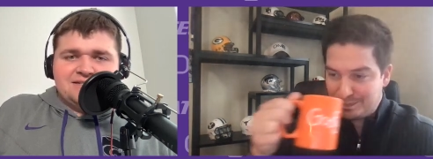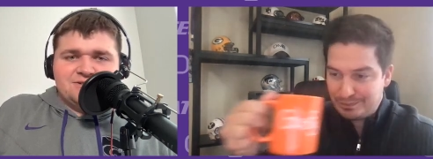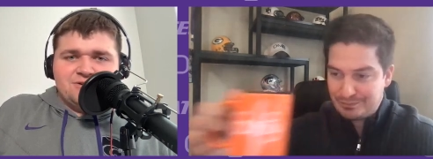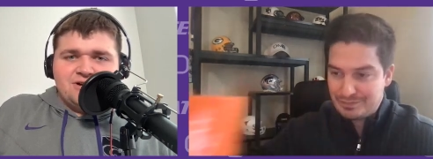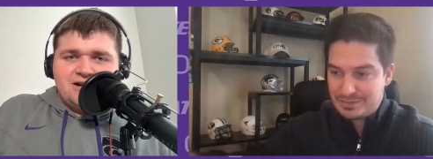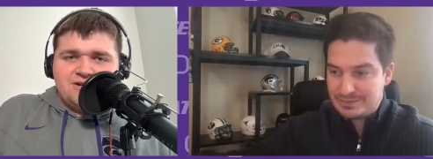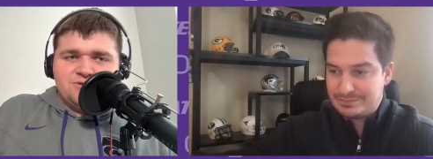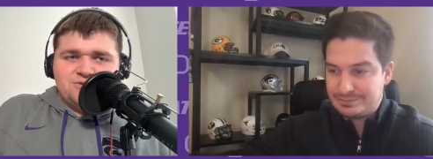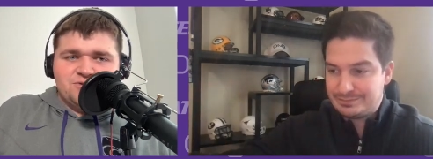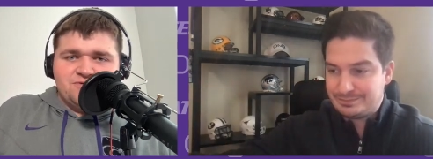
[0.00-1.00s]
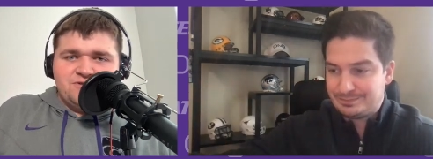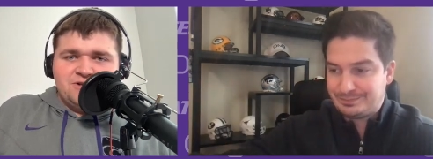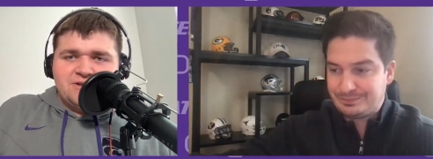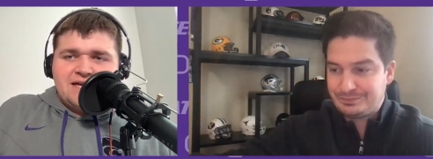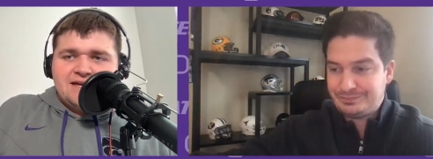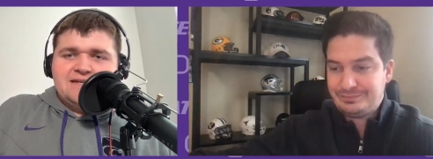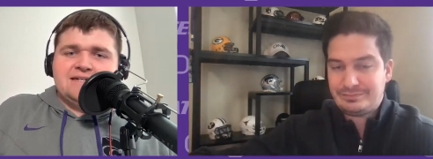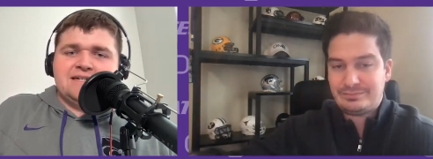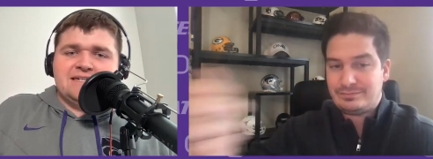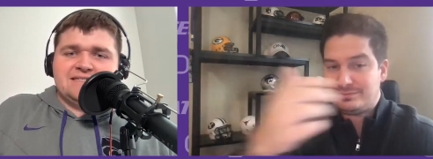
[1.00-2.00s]
Speaker 1: started on a neutral field
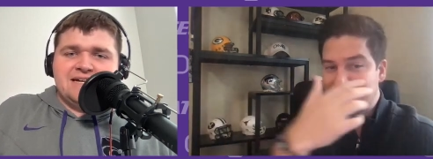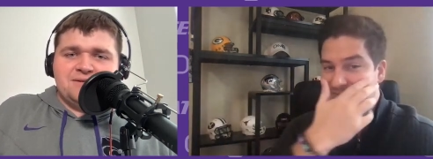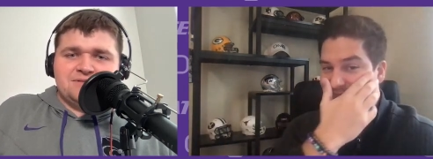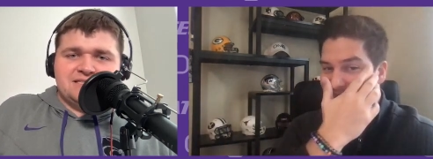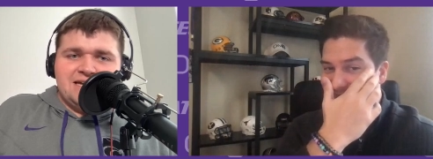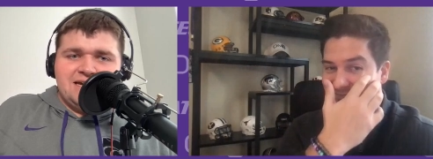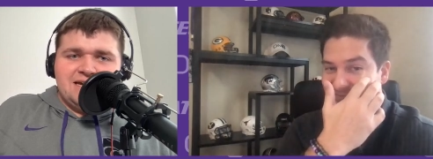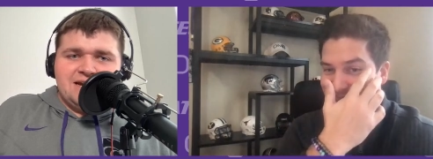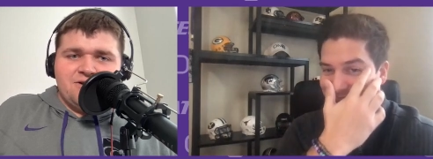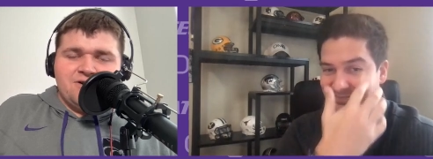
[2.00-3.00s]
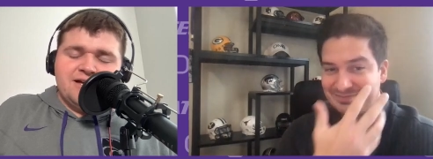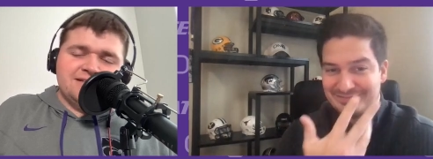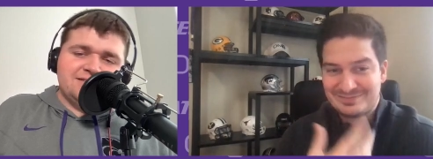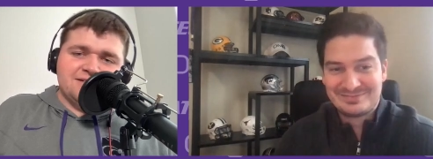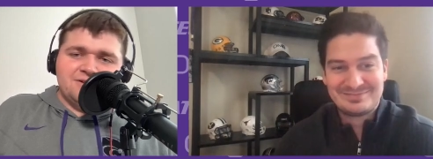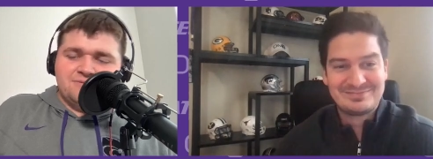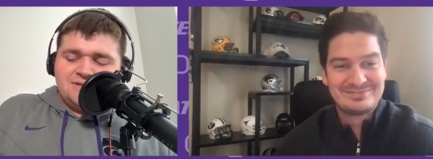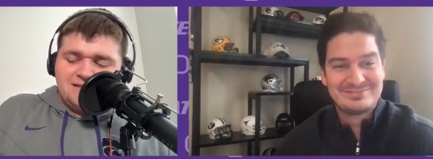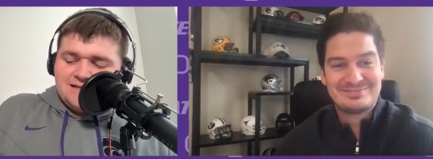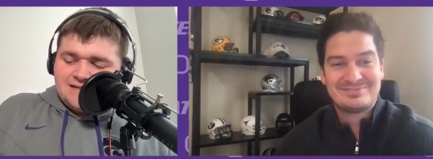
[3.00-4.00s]
against Iowa State at Arrowhead. So
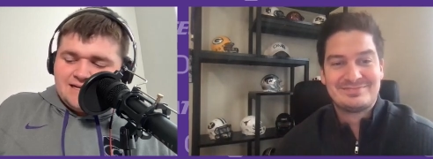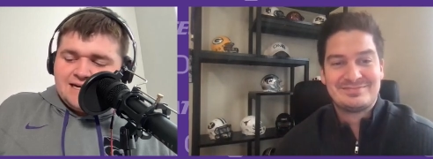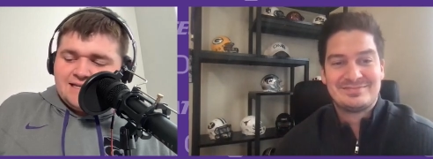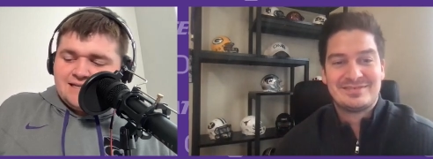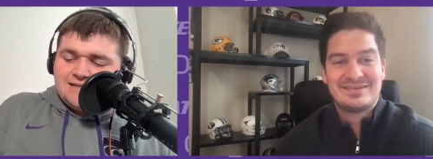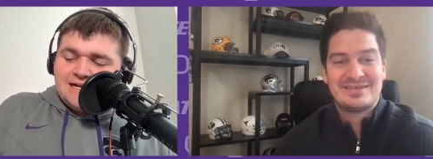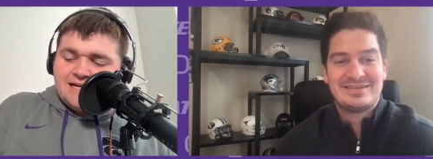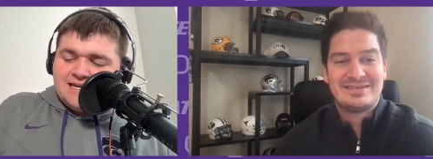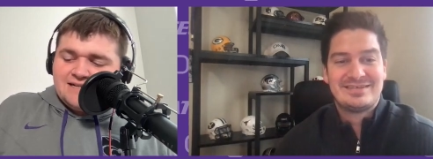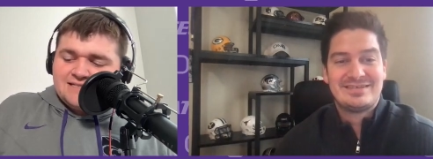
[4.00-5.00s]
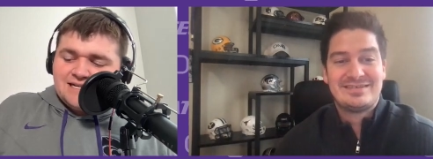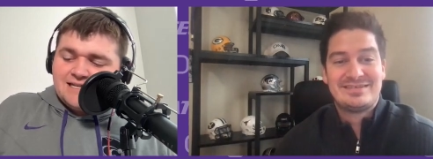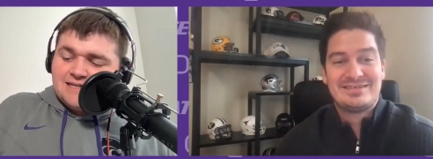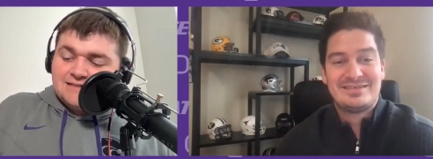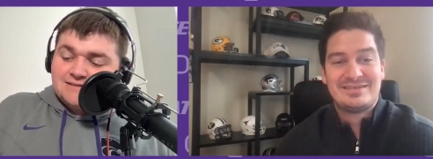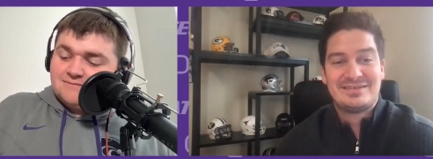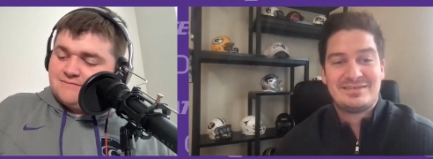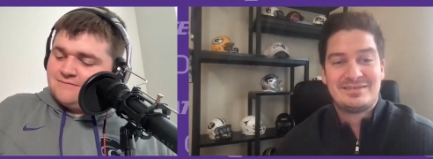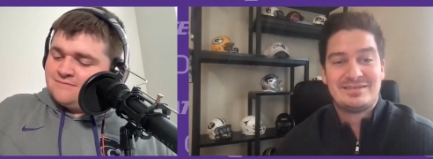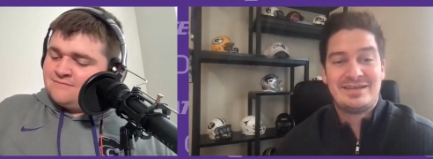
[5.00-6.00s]
you kind of kind of counts, kind of doesn't.
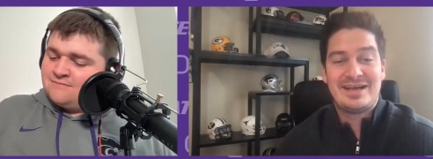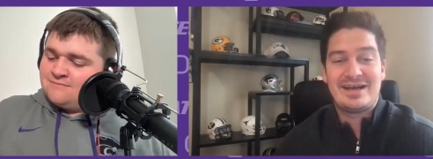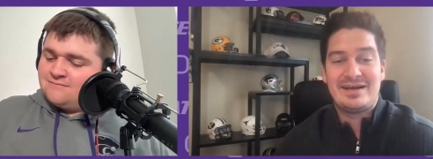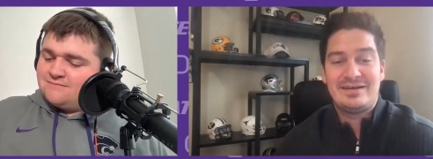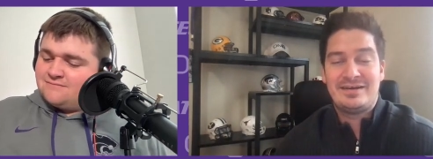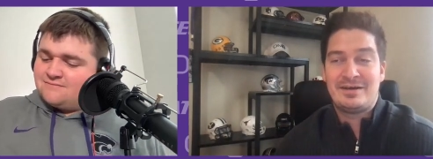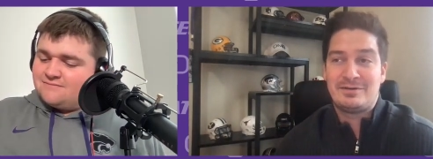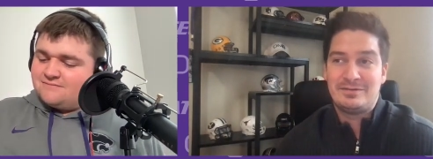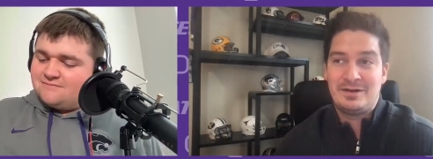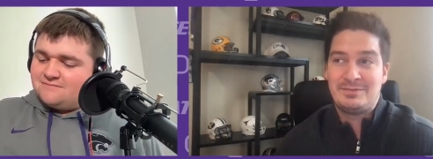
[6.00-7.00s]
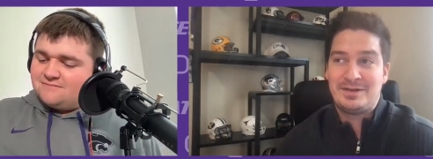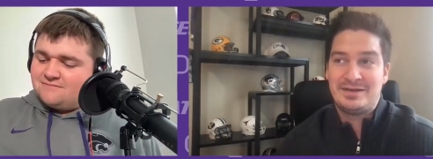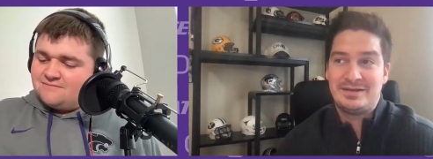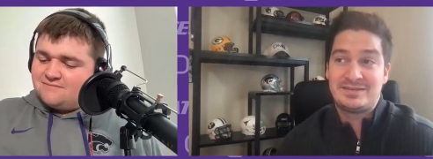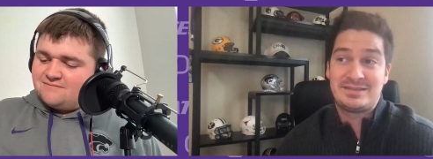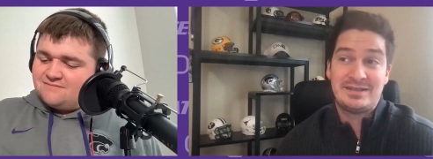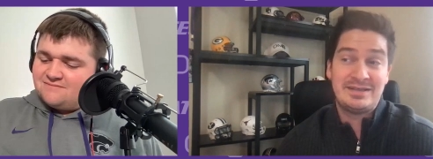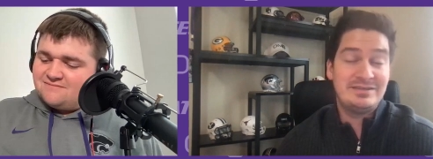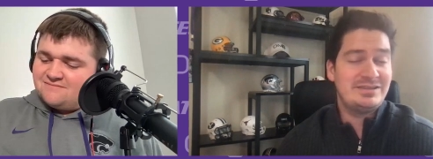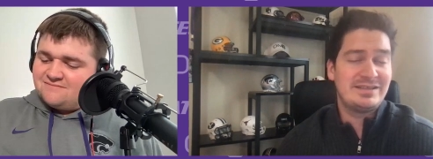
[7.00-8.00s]
Speaker 2: Yeah, no, I mean it's
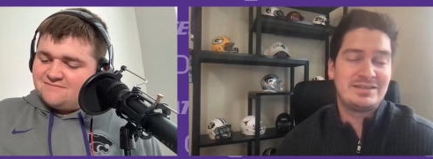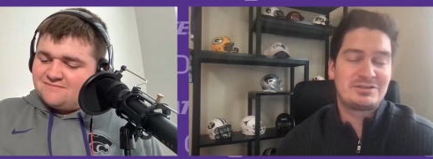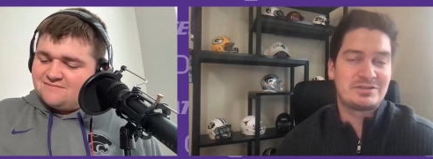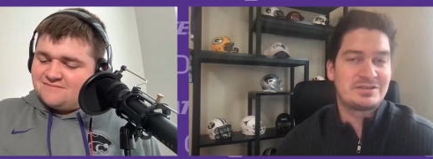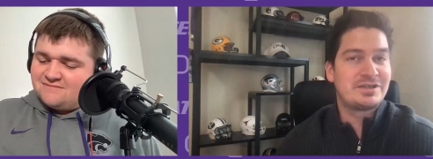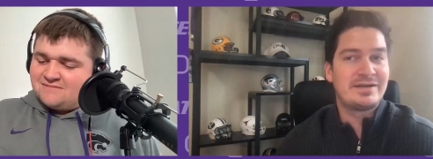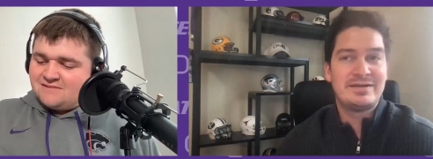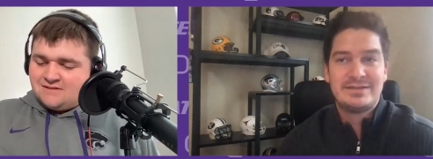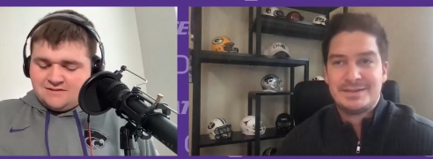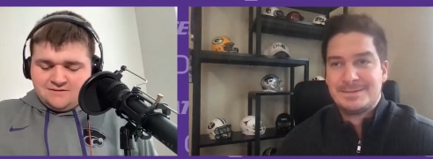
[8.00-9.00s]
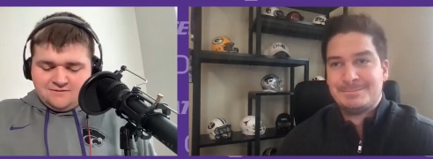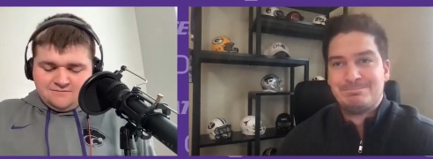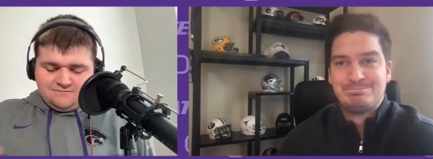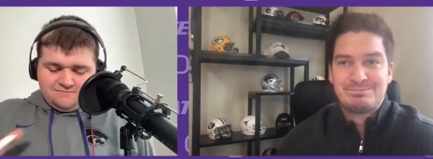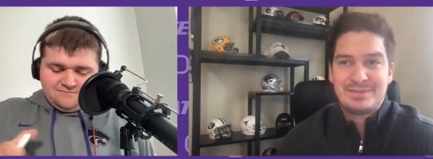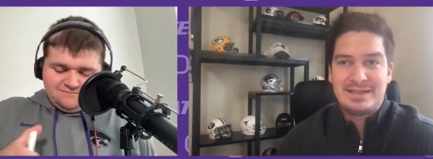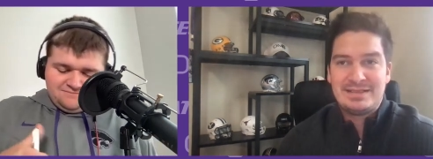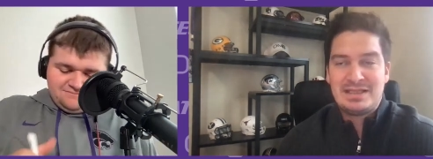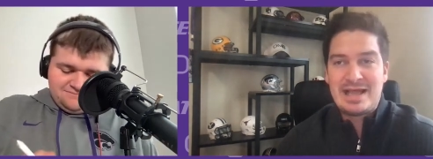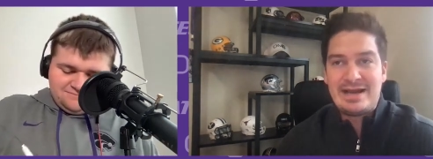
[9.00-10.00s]
an it's an interesting
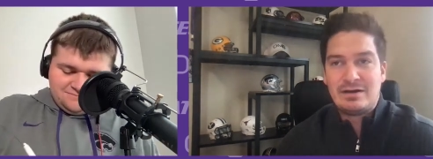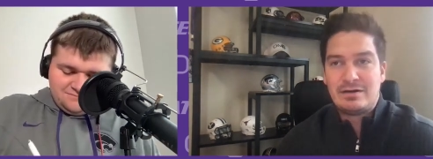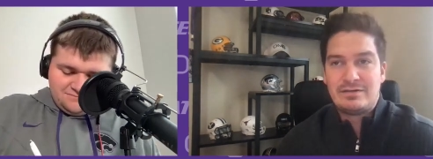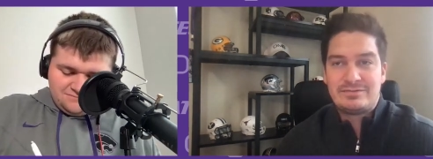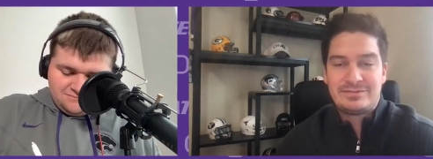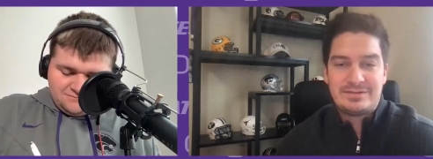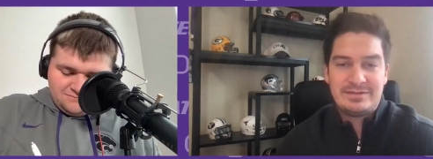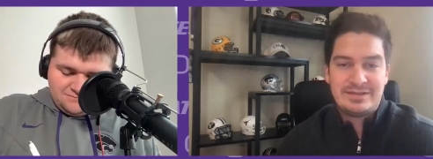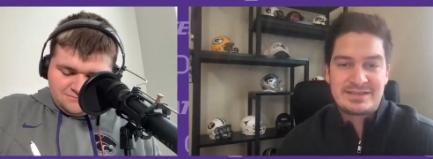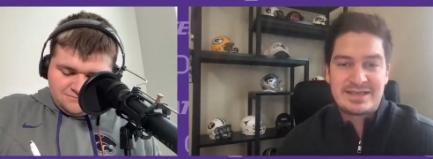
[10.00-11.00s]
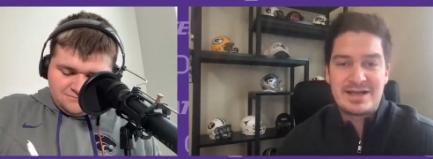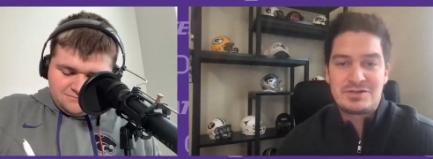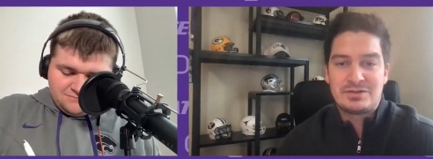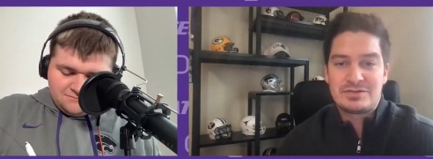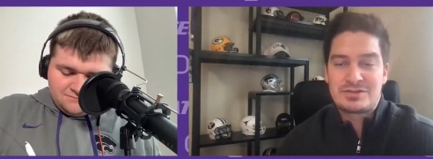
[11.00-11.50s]
layer of the schedule,